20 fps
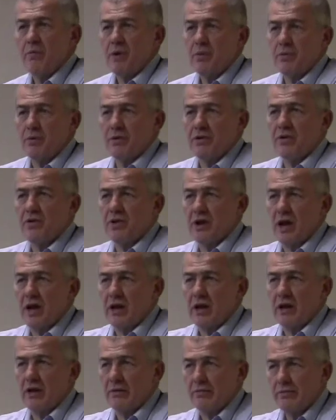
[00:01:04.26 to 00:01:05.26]
people
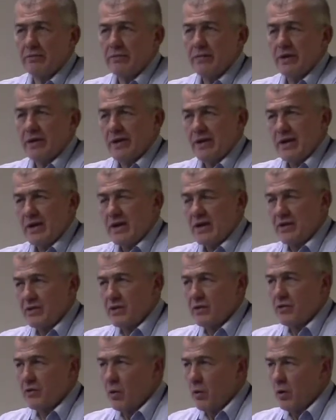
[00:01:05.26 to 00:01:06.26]
deciding,
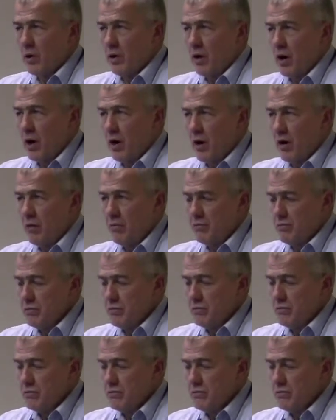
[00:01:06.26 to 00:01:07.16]
is this OER